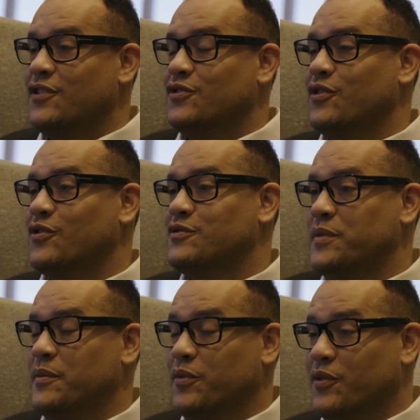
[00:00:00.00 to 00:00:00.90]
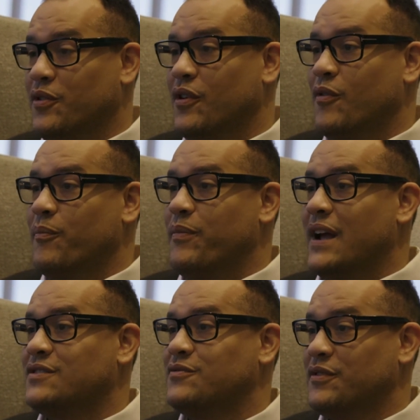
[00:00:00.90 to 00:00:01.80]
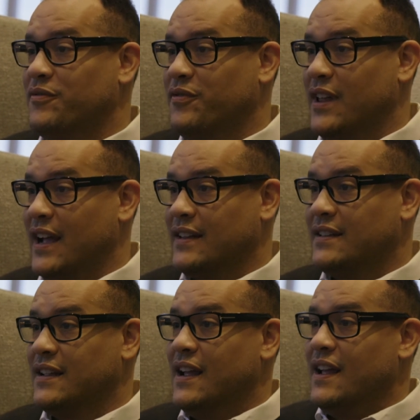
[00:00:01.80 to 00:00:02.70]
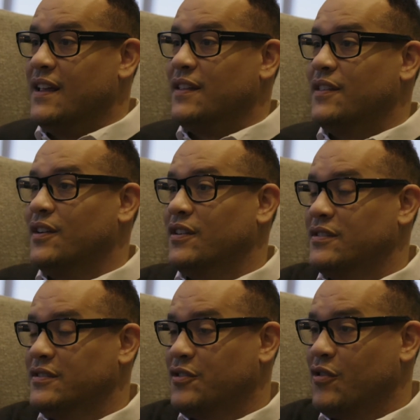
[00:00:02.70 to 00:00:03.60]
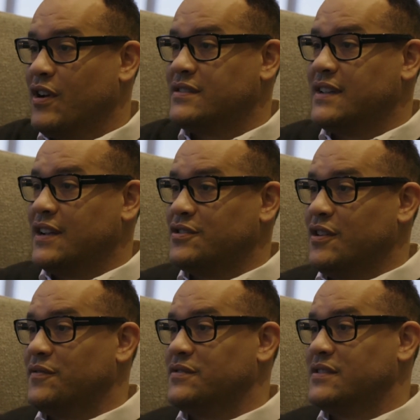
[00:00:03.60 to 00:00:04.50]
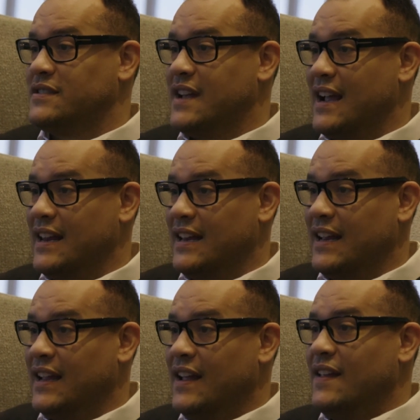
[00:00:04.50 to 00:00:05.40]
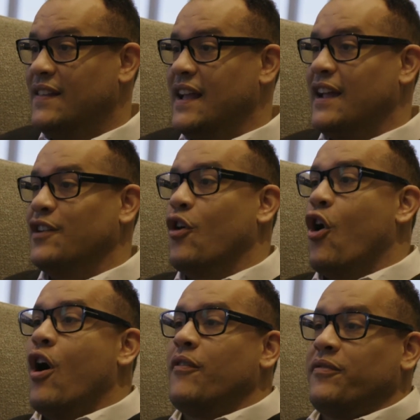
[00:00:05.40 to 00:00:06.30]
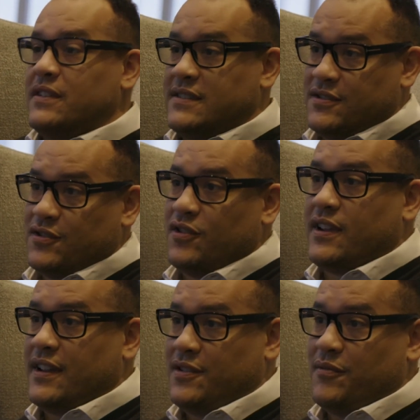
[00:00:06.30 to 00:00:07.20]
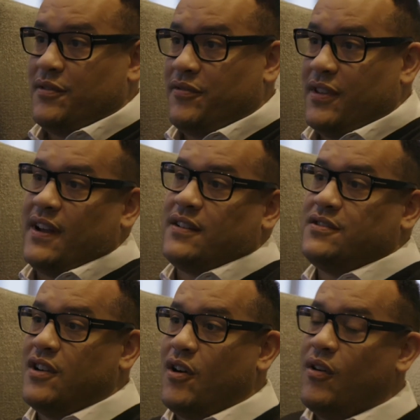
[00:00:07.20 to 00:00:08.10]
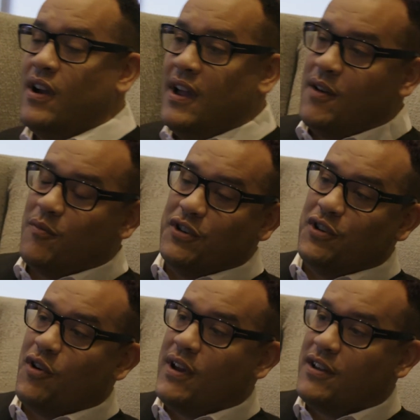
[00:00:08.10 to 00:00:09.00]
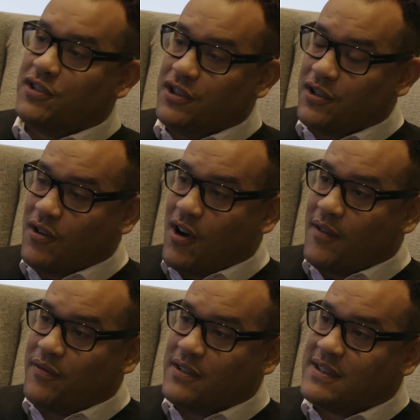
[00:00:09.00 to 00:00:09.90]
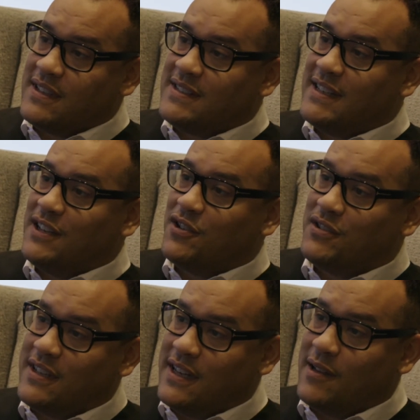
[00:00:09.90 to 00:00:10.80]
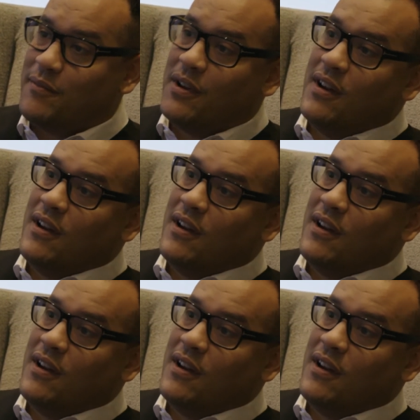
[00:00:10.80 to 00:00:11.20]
do those people best reflect the cross-section of society that your office is looking to reflect? So when you go down to your office and see your team,